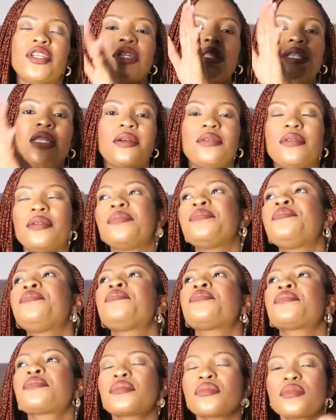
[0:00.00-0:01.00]

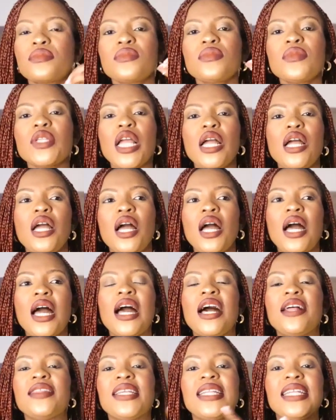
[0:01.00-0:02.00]

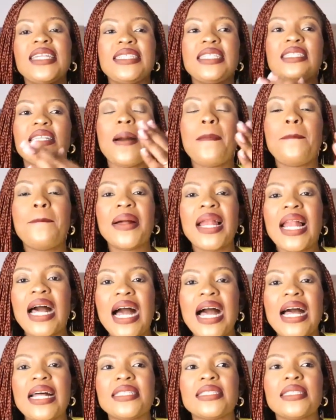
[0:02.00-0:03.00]
The lady that
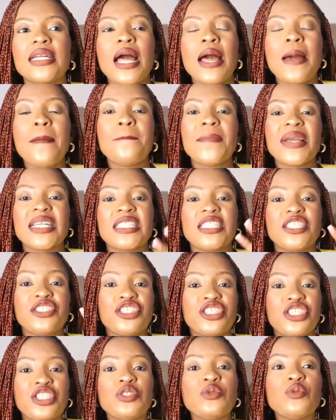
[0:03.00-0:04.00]
planned
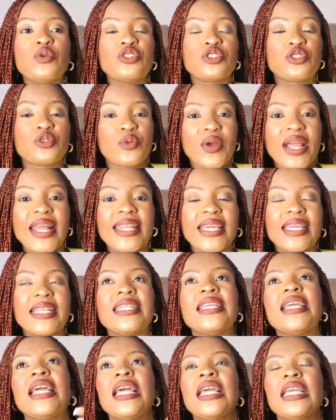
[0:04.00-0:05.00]
Messi Chingo's
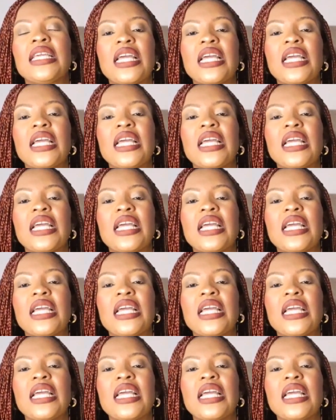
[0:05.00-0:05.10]
wedding,